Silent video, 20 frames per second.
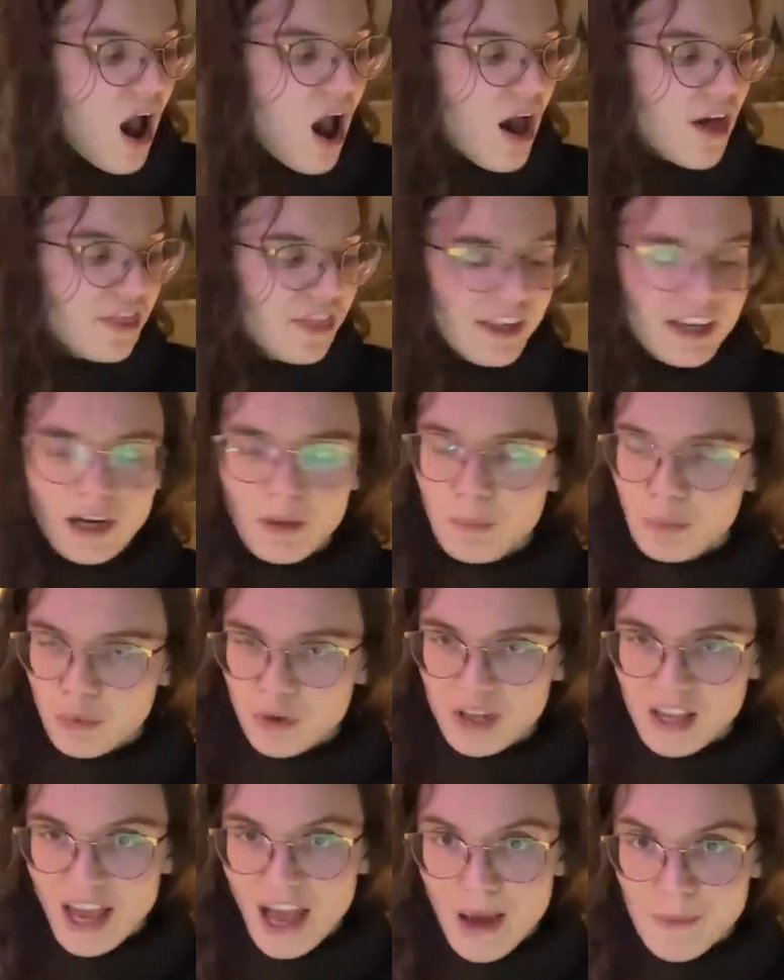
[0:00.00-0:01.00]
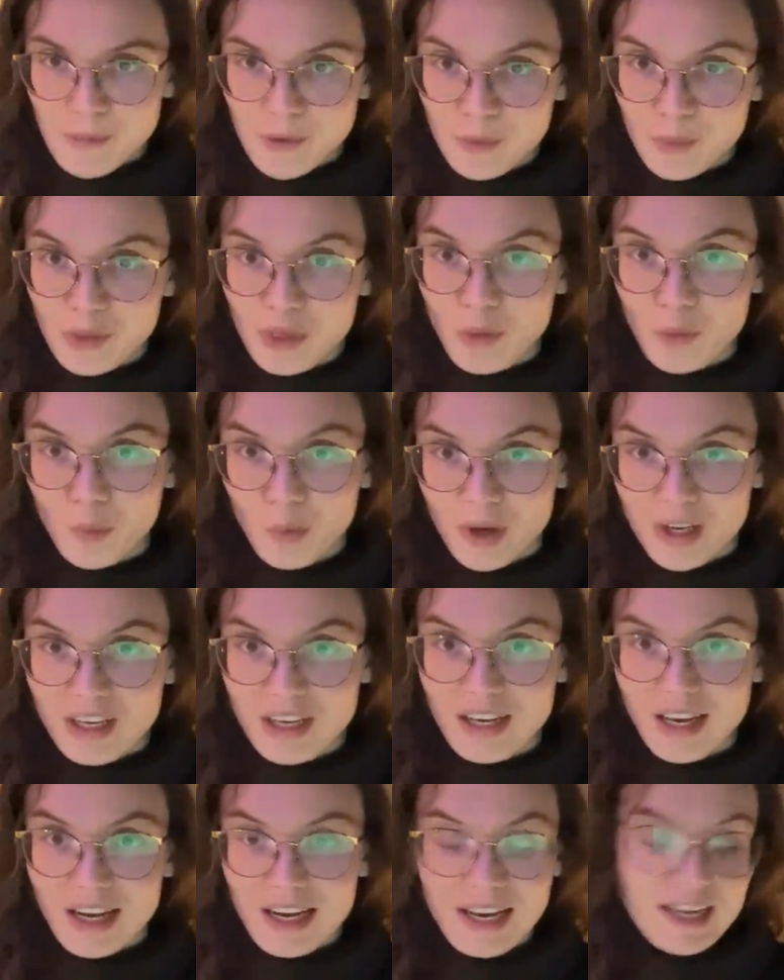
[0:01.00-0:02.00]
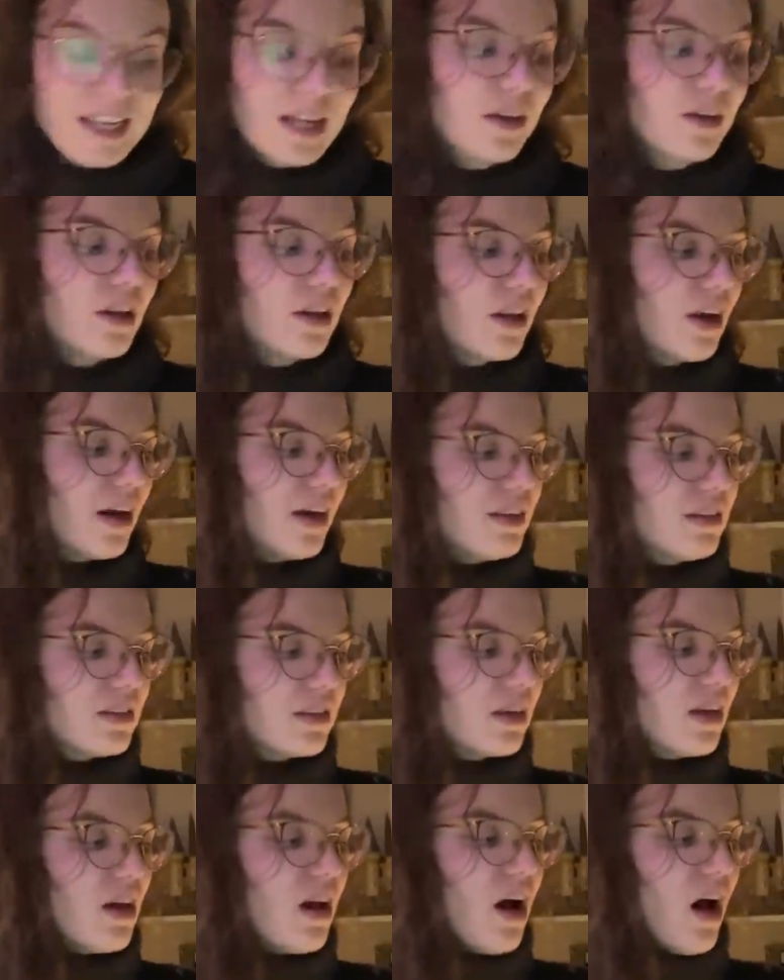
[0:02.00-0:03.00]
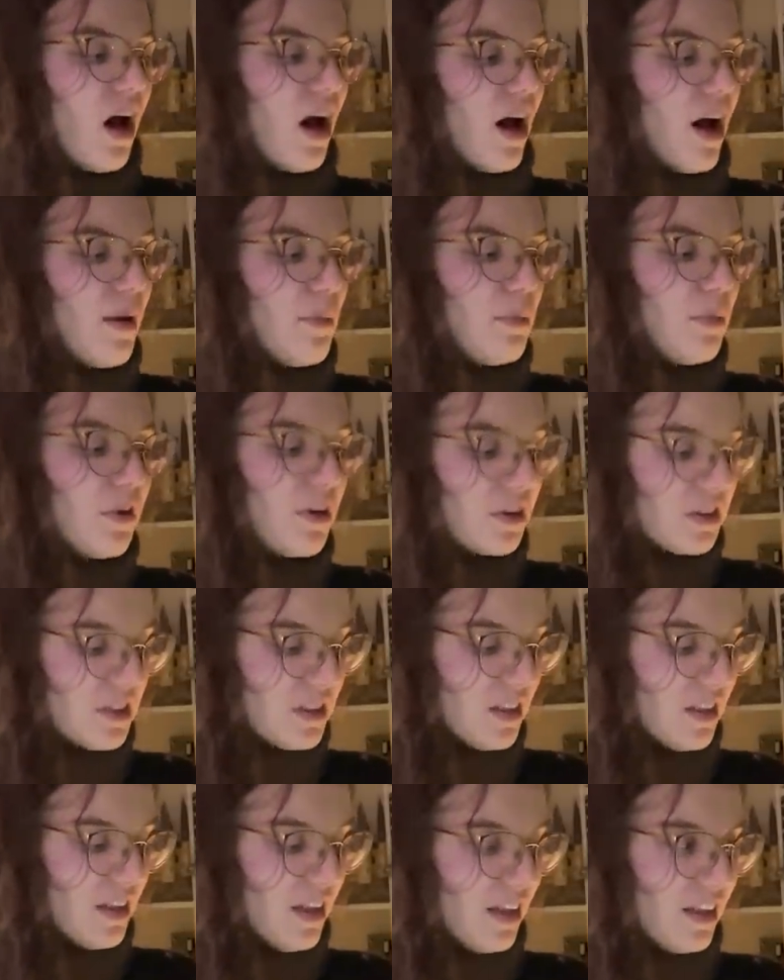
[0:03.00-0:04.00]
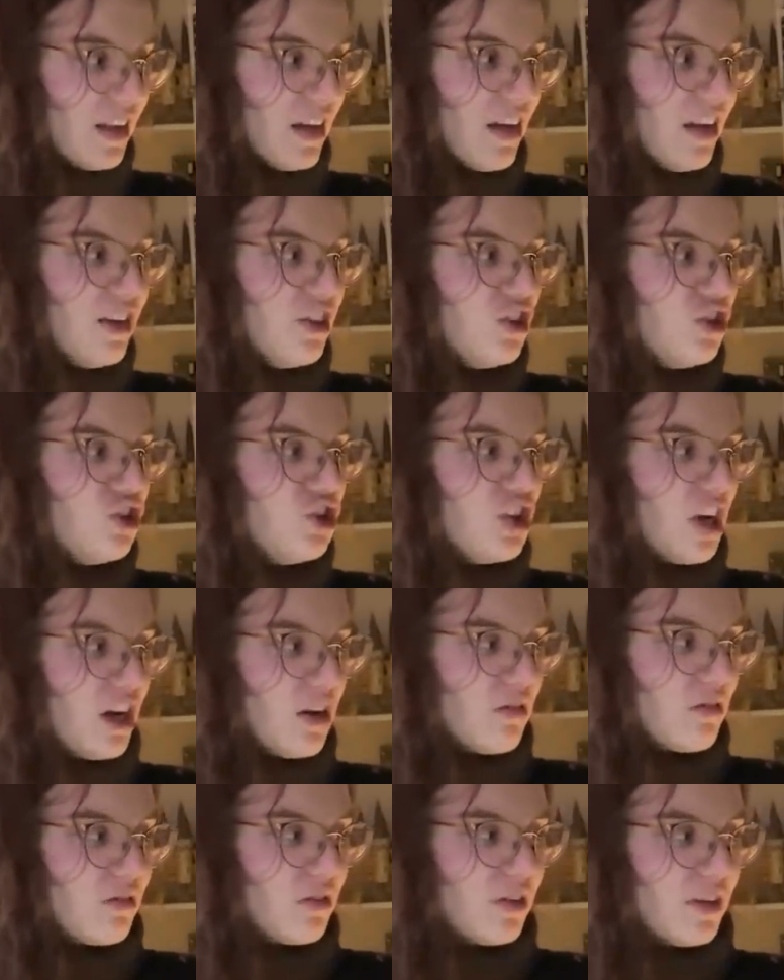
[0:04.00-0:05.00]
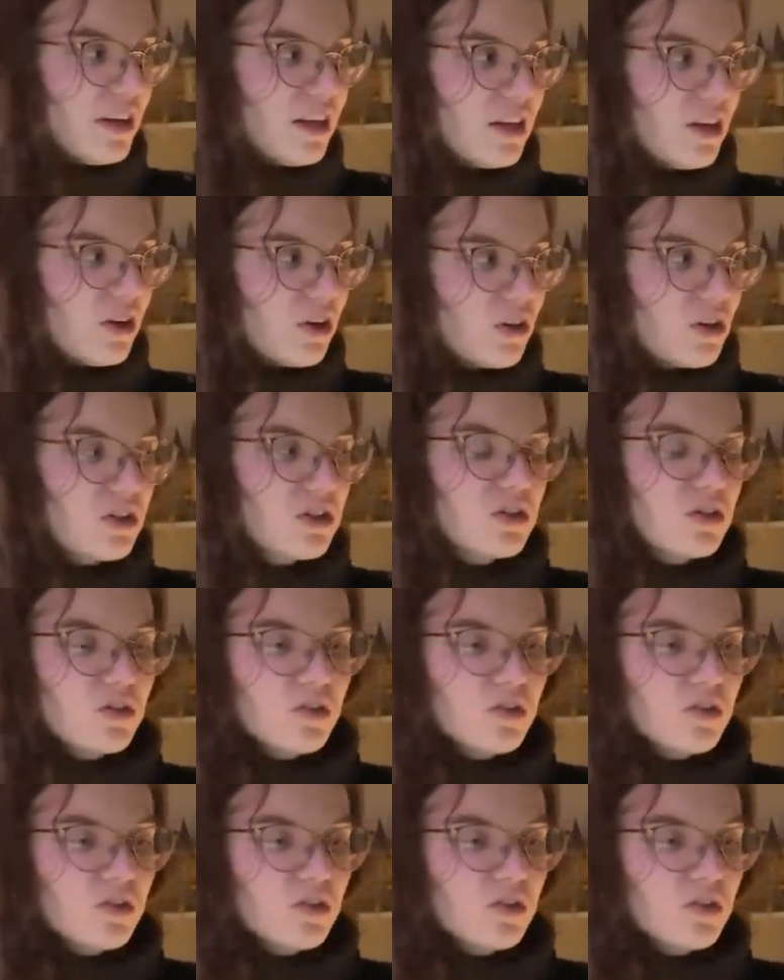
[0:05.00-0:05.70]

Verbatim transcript: I think I'm pretty happy with the way that they laid out the lights. I personally think that in general it looks